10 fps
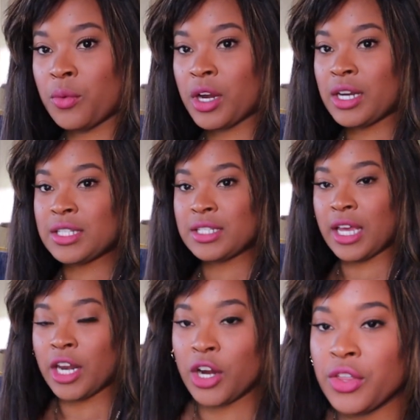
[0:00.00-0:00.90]
we're gonna
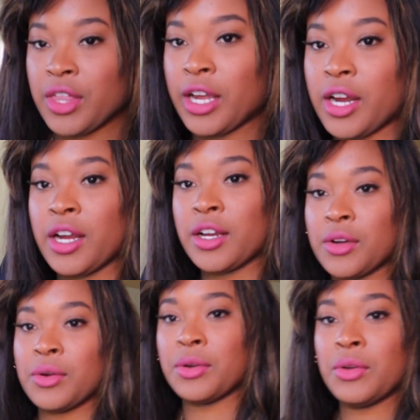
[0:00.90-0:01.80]
set her there
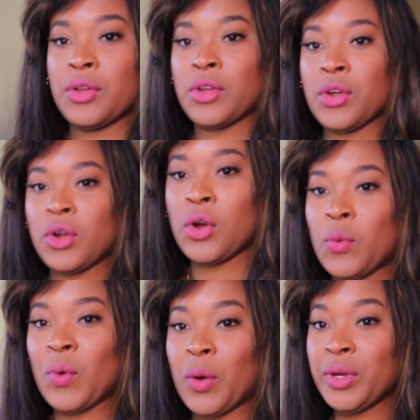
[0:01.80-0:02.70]

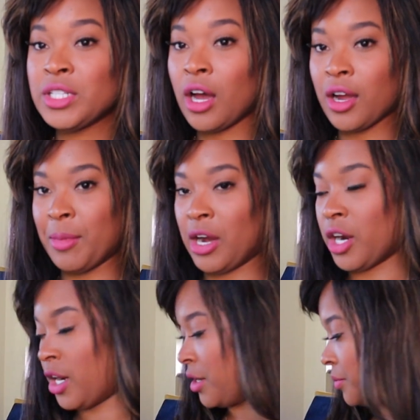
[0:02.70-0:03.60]
while we talk about
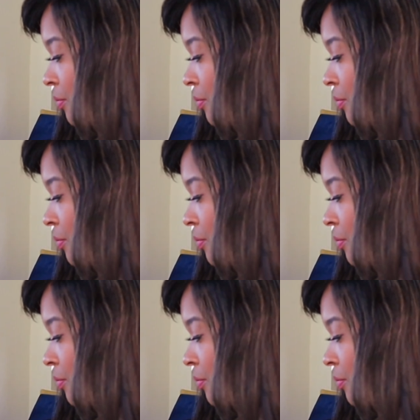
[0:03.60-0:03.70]
her.